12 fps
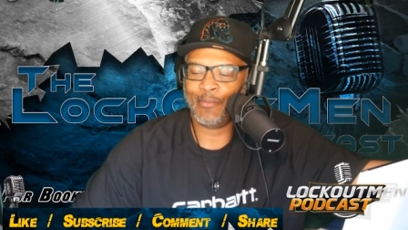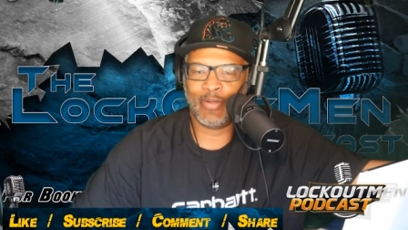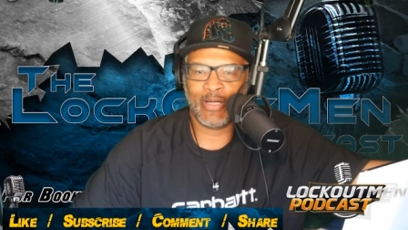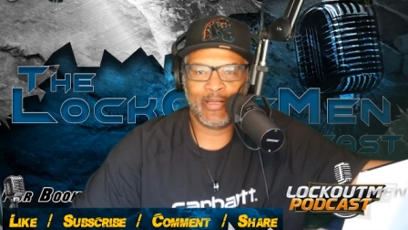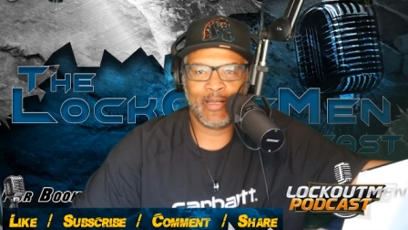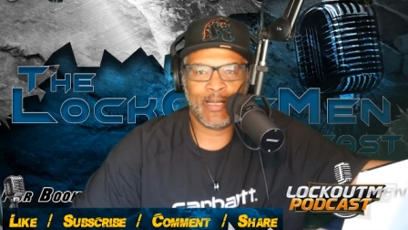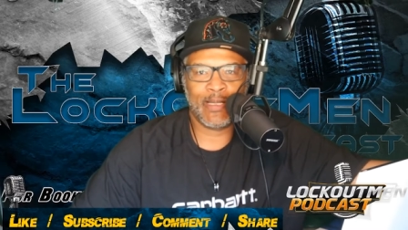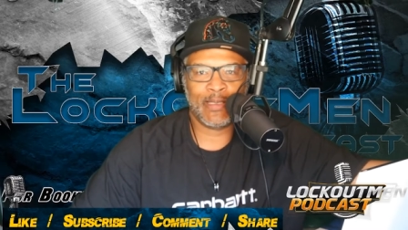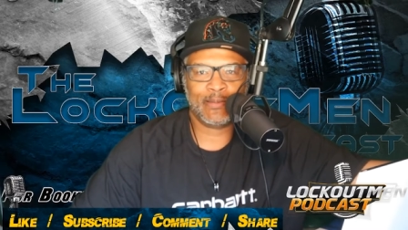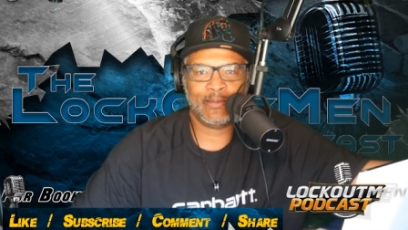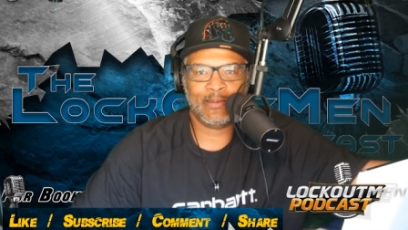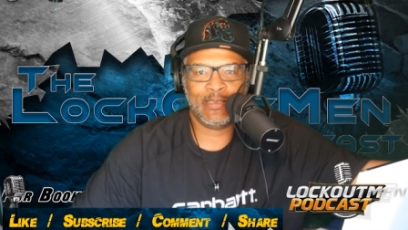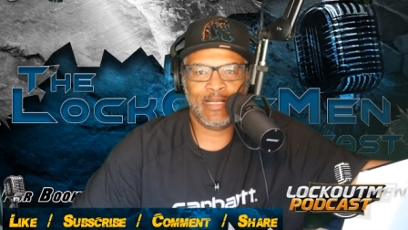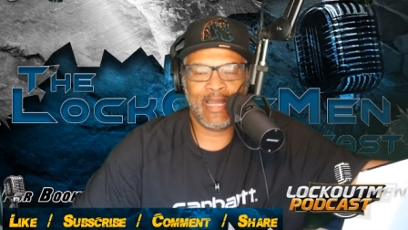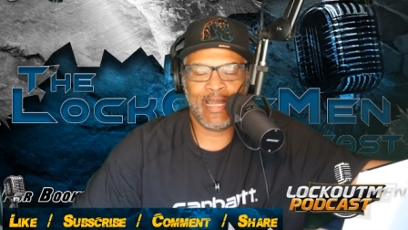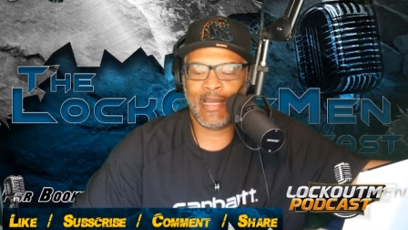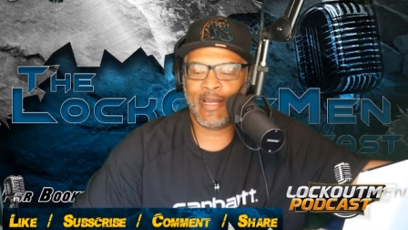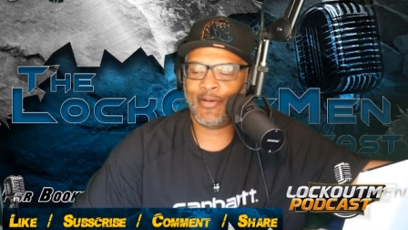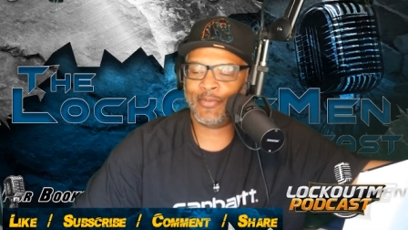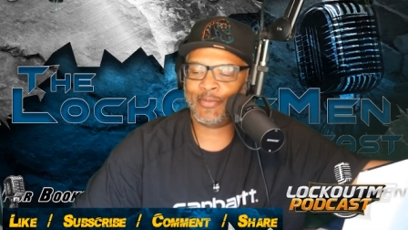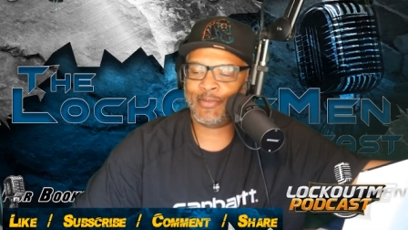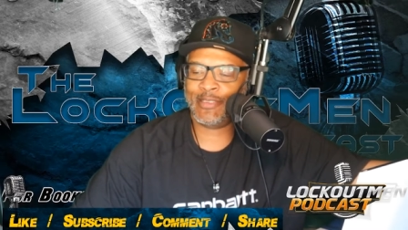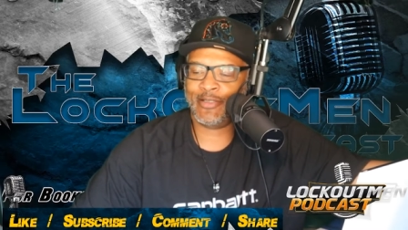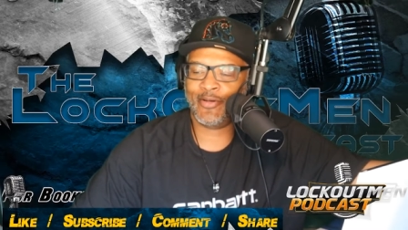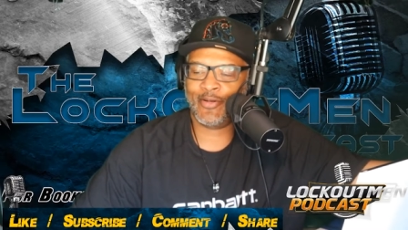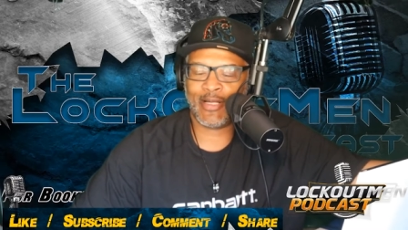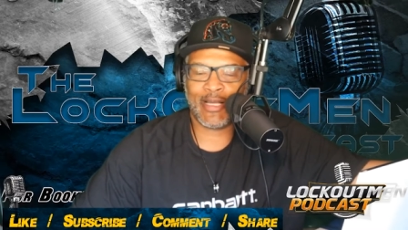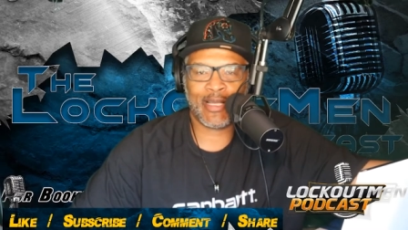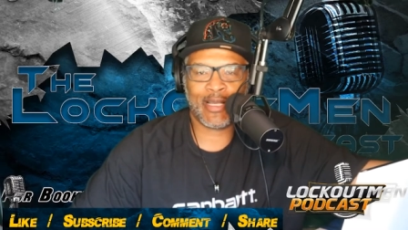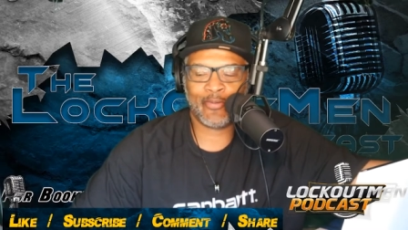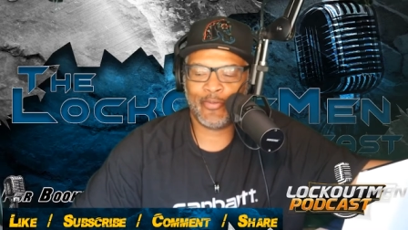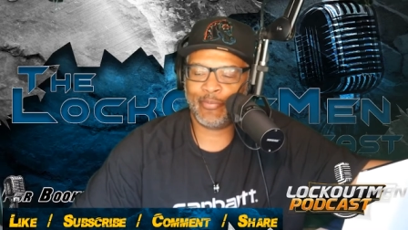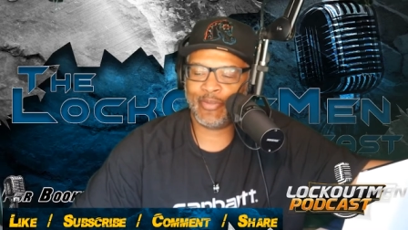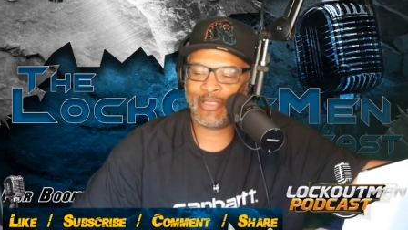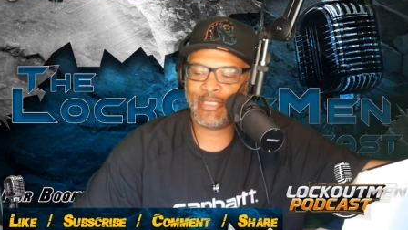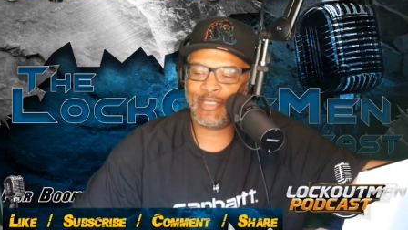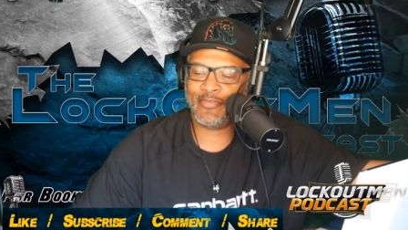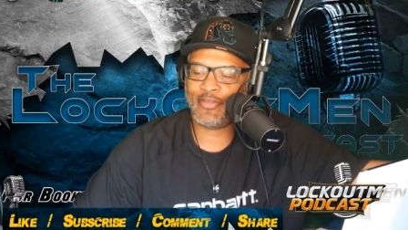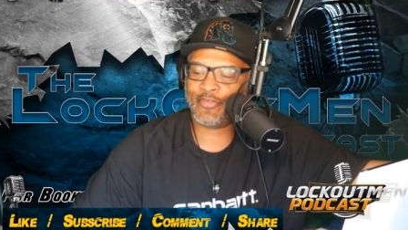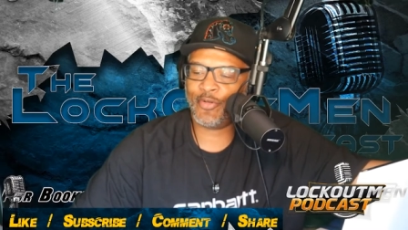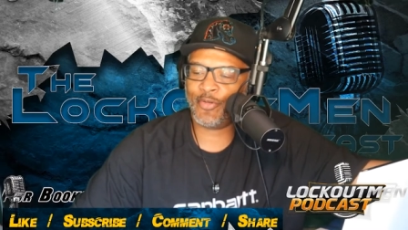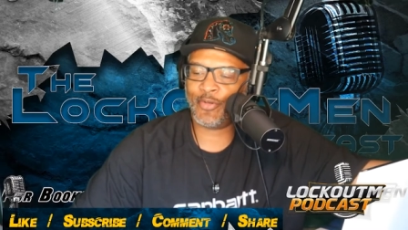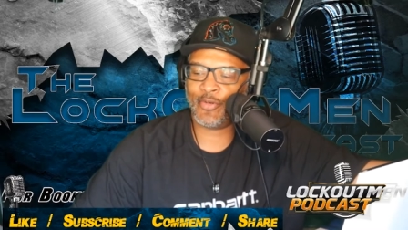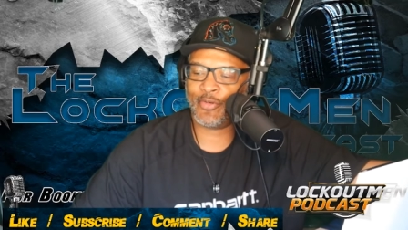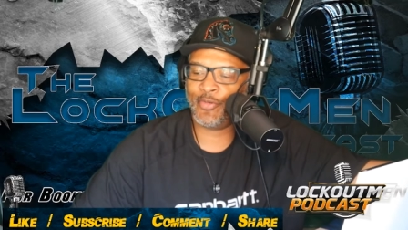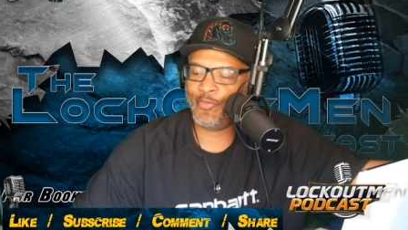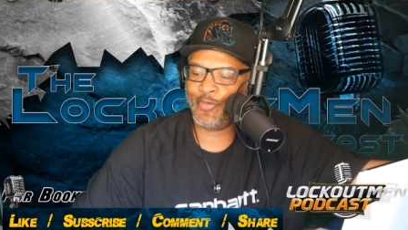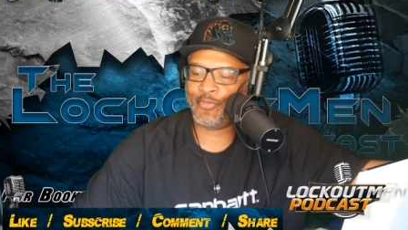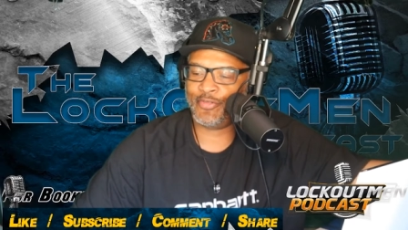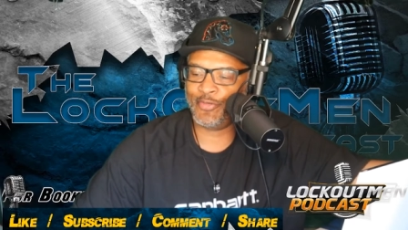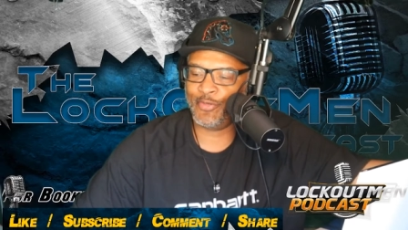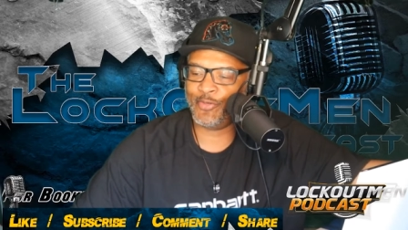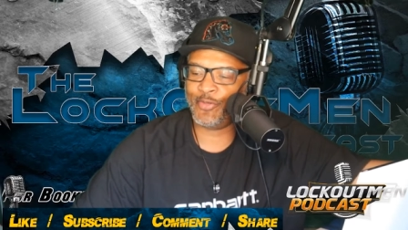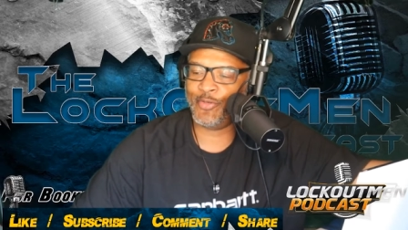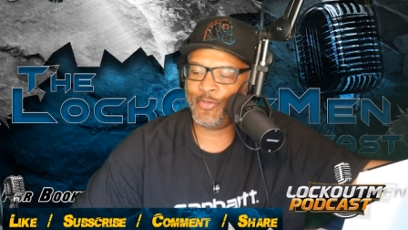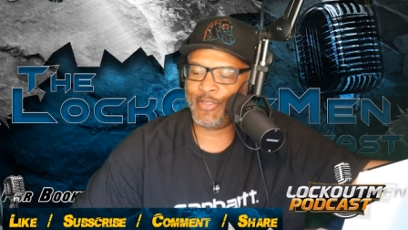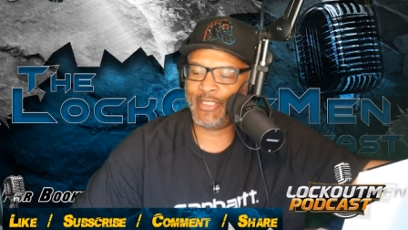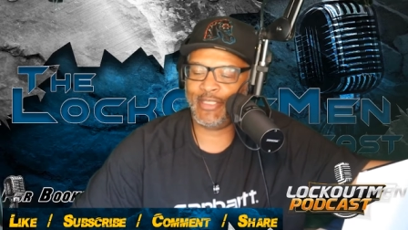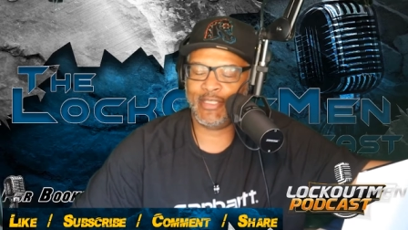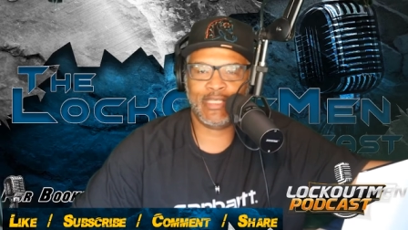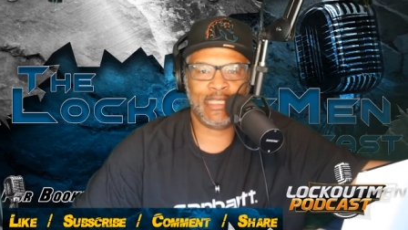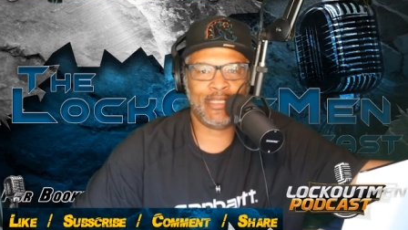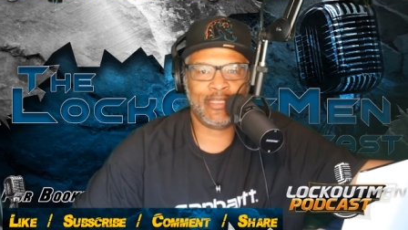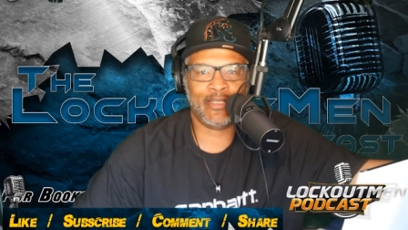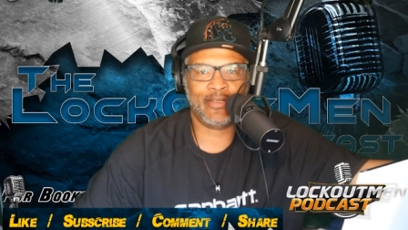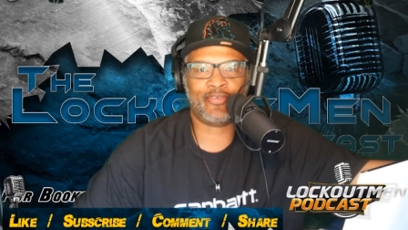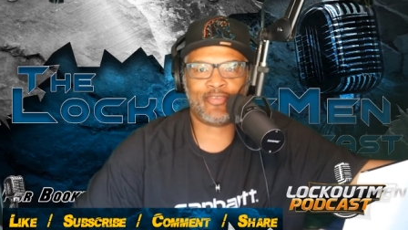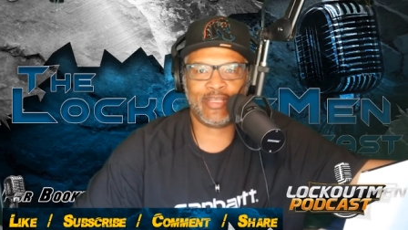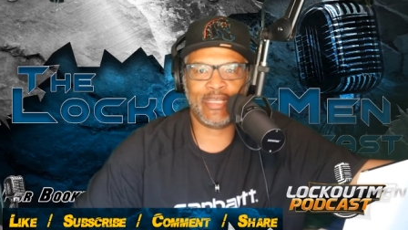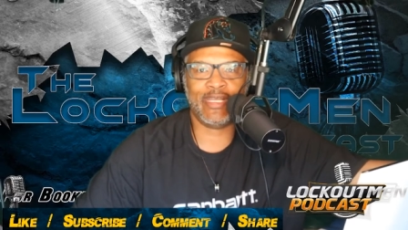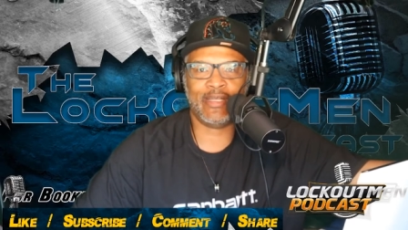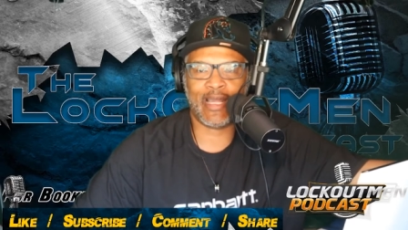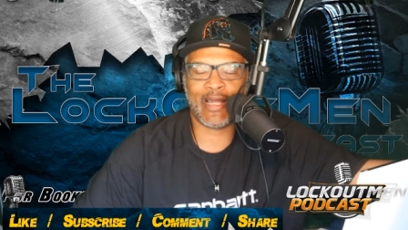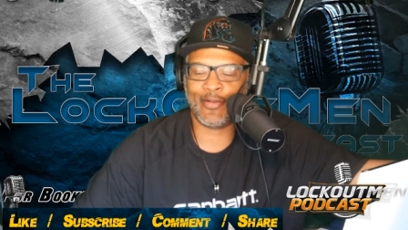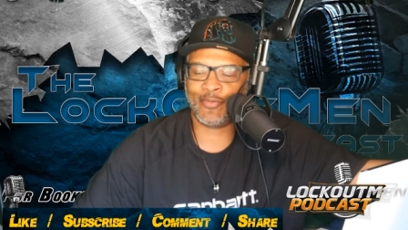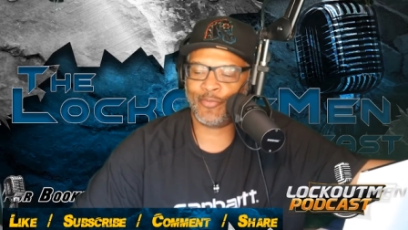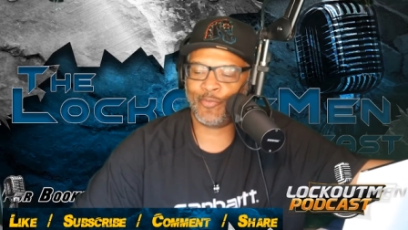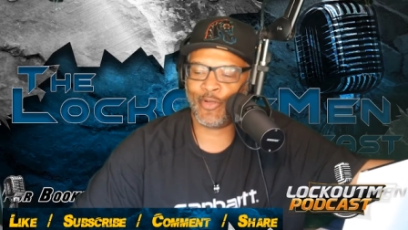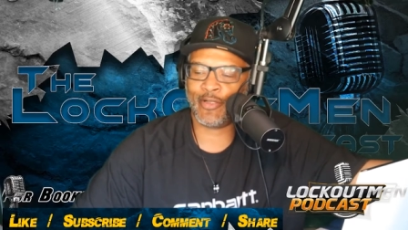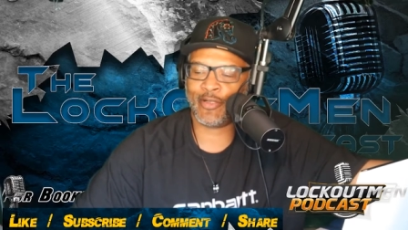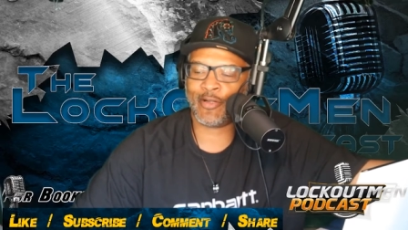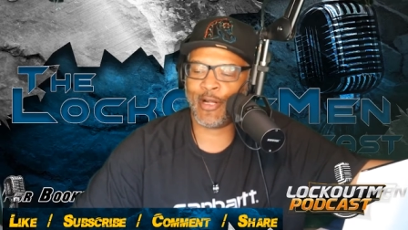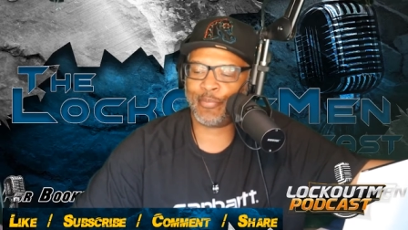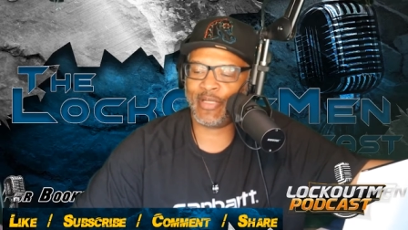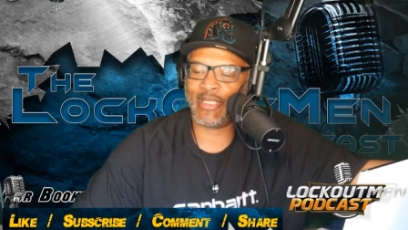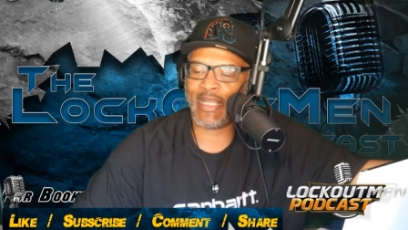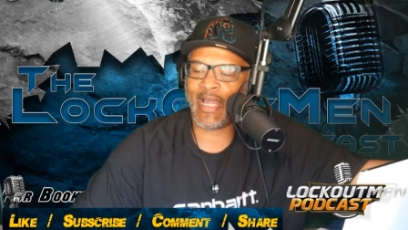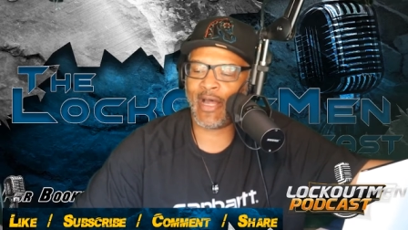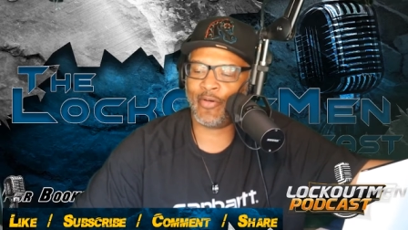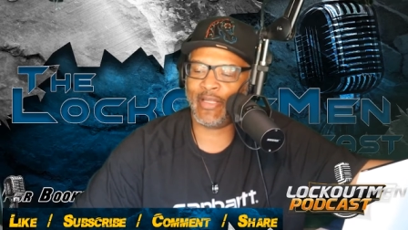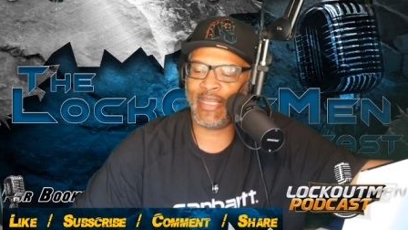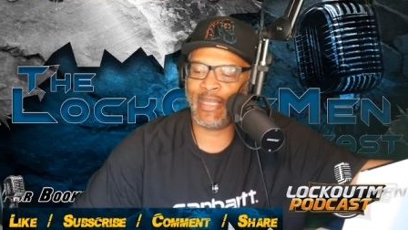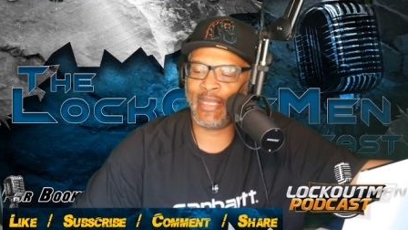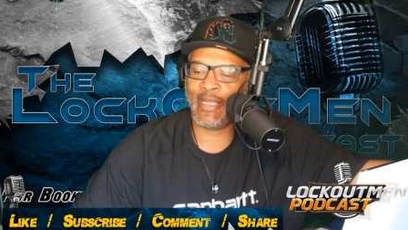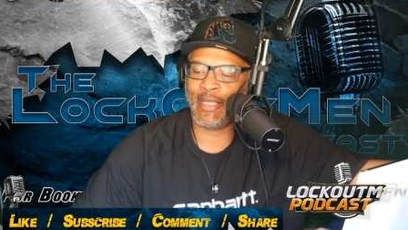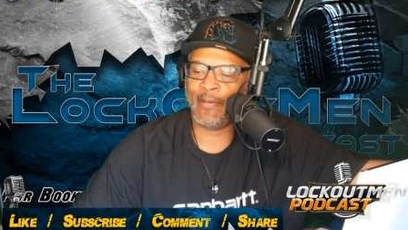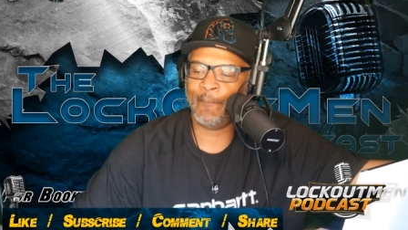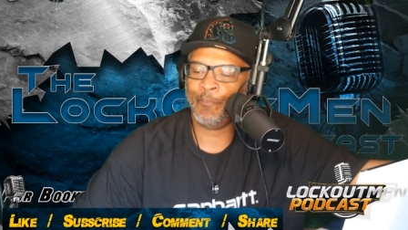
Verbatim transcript: But uh now, you know, I, I don't believe he's no longer with Schugel. He he did a stint out with a company out in